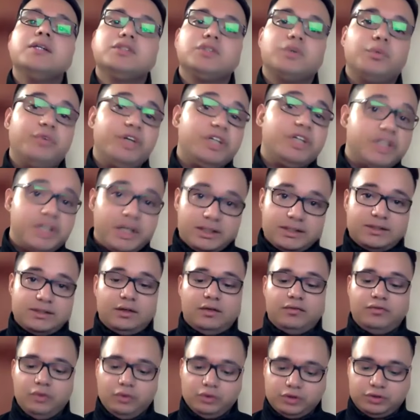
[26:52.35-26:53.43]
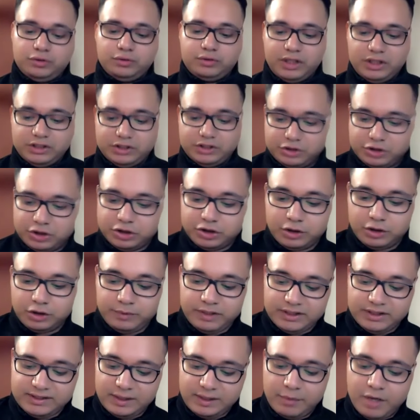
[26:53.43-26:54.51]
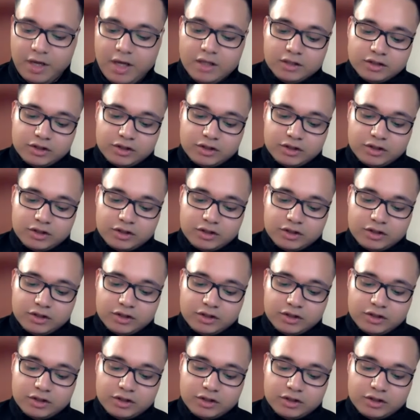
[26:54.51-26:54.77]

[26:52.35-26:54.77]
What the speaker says: so VGS of those two transistors should be the same.